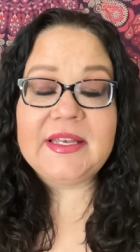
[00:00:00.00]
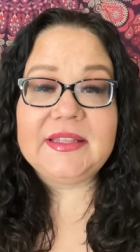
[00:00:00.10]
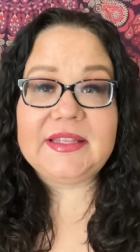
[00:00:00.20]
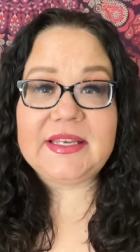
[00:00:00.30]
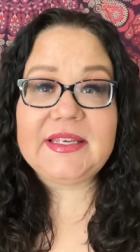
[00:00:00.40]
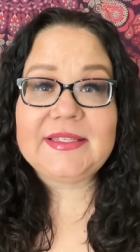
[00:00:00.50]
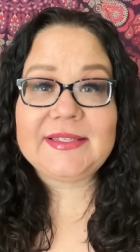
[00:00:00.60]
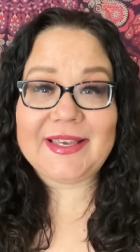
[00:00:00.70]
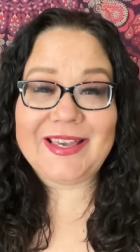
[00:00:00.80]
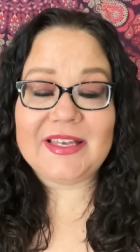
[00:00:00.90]
These
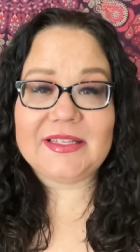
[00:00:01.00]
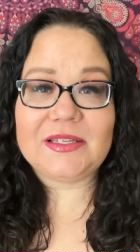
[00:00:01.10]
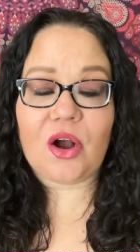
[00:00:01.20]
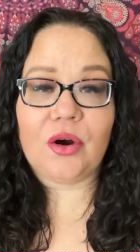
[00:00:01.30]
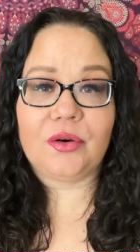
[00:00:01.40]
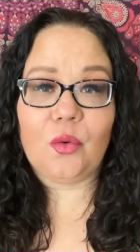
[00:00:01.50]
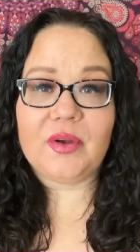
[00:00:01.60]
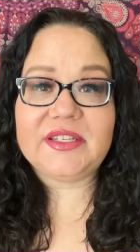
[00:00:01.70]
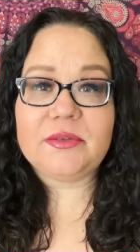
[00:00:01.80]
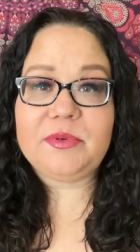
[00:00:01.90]
kids are
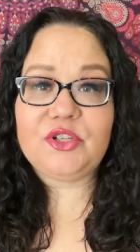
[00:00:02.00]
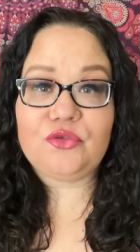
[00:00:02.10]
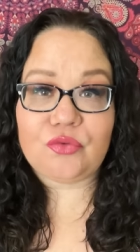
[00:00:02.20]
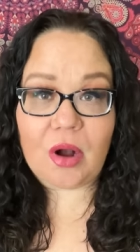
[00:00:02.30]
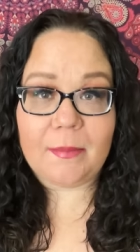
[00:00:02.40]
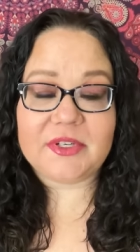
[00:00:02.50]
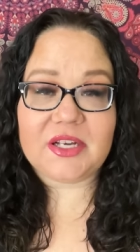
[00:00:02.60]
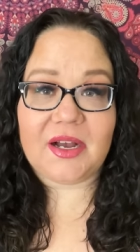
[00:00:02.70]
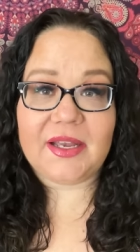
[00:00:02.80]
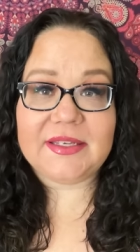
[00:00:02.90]
going to be
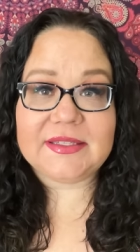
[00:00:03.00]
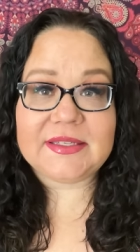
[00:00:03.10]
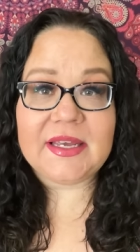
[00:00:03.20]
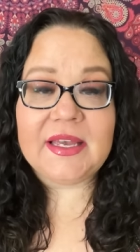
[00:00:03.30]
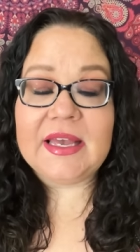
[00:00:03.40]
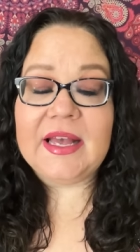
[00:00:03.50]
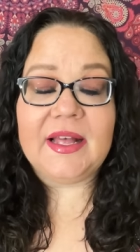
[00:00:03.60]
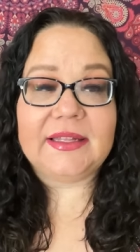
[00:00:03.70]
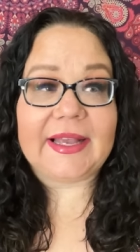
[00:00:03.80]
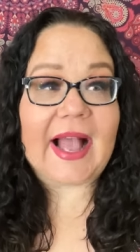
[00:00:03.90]
traumatized.
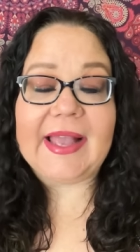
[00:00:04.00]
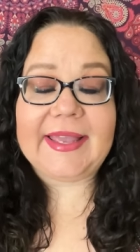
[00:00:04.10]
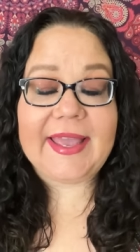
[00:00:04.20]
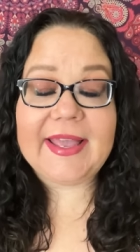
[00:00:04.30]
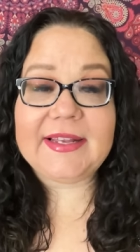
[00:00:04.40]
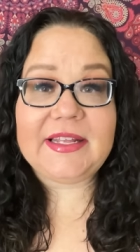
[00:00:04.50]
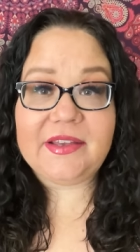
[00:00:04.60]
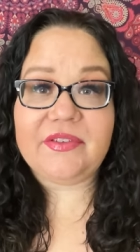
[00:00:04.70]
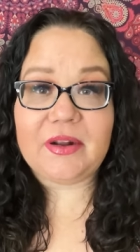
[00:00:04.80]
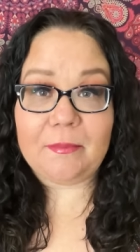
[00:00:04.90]
Like, I can't
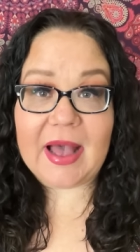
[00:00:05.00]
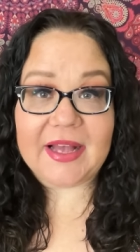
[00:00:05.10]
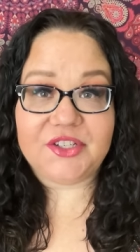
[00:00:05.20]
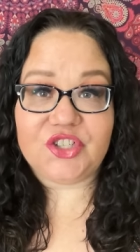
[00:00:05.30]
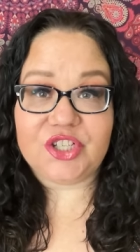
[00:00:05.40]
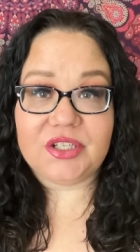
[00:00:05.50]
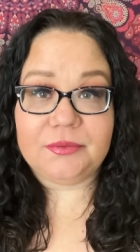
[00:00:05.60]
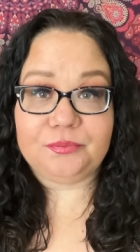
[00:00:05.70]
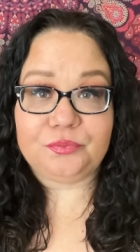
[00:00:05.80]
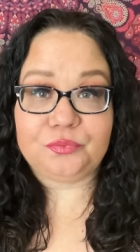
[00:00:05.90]
even
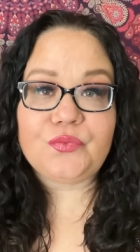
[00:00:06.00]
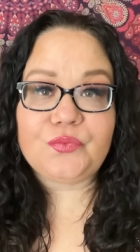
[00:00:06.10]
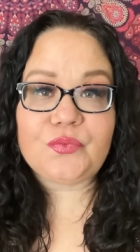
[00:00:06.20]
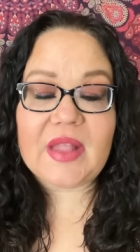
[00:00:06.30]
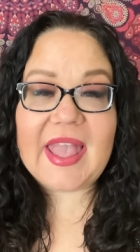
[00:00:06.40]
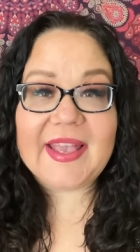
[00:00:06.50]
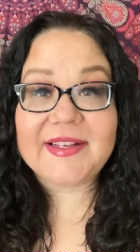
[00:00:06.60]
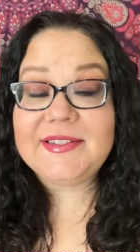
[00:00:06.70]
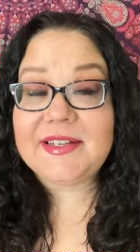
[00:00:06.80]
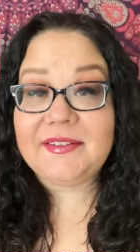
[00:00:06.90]
imagine.
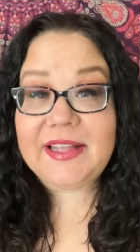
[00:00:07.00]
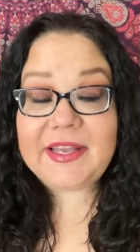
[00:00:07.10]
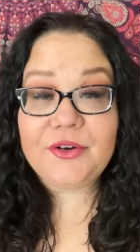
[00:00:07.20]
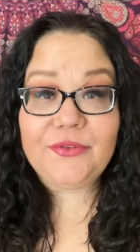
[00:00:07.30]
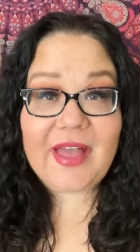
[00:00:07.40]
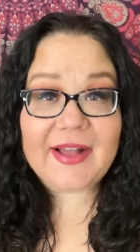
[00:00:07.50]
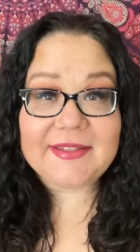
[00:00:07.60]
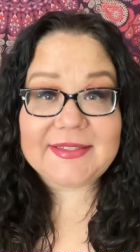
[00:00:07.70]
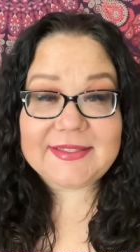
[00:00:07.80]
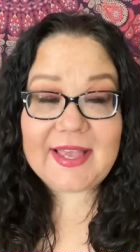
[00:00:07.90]
And later
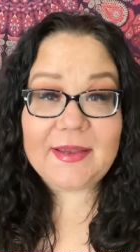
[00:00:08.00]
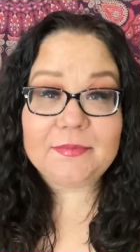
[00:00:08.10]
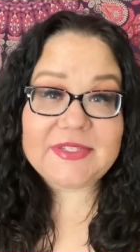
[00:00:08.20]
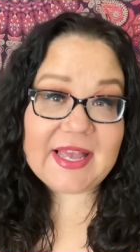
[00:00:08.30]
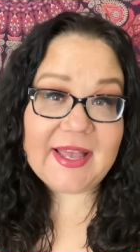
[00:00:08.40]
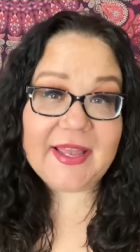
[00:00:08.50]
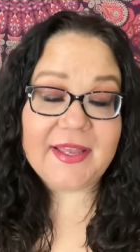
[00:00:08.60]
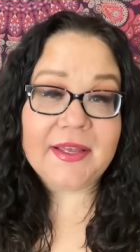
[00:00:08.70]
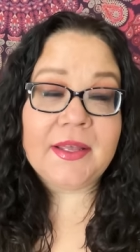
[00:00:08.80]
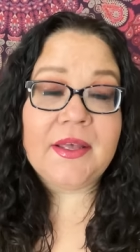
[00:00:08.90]
that same
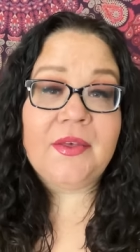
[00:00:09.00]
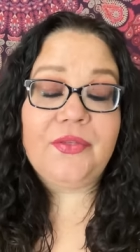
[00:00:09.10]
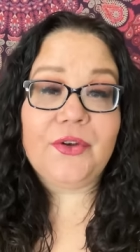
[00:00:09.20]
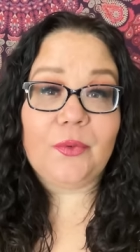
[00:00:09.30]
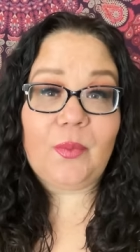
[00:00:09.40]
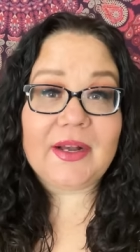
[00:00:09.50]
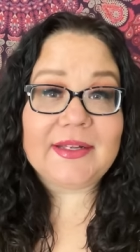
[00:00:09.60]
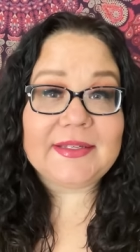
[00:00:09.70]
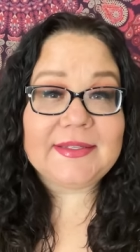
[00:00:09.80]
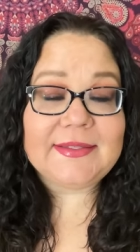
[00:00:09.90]
day, there
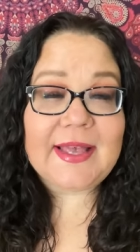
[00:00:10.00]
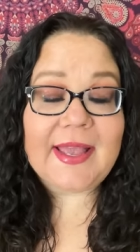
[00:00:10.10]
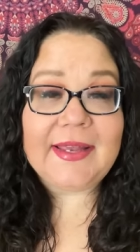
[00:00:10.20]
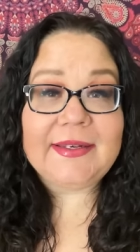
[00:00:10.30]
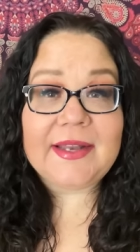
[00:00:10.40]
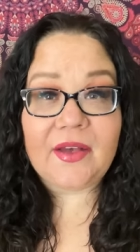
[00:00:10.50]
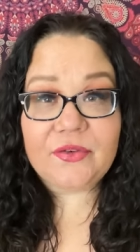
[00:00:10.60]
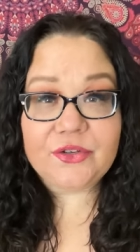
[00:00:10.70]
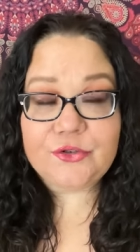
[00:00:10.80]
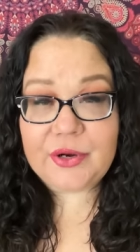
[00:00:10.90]
was
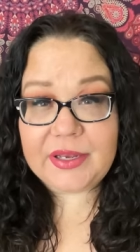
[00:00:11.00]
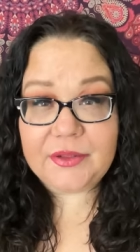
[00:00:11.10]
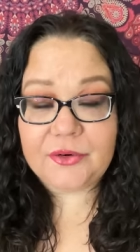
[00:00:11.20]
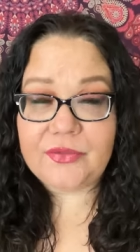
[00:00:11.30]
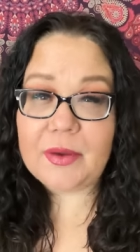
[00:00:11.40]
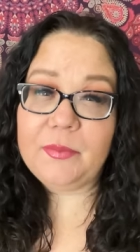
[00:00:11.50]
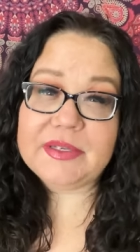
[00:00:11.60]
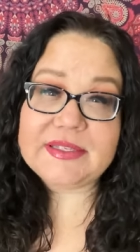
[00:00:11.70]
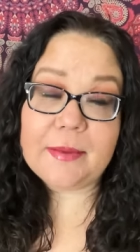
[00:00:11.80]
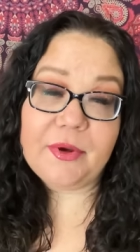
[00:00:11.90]
another trailer that
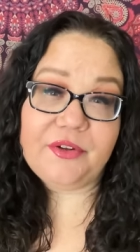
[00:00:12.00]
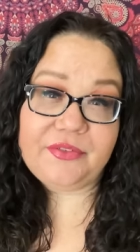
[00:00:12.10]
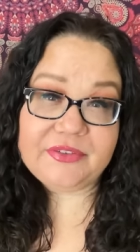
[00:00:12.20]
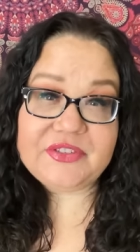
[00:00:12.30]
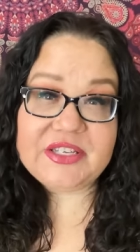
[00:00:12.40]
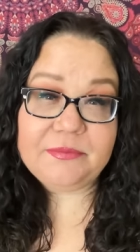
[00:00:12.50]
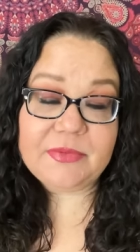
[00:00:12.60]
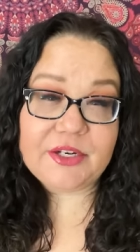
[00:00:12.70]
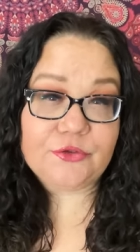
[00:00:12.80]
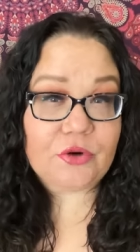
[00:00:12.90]
was about a
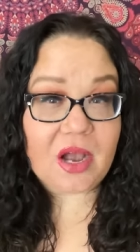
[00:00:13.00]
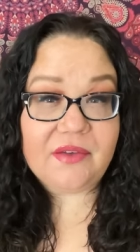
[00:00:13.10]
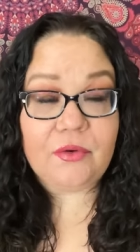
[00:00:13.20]
15-minute drive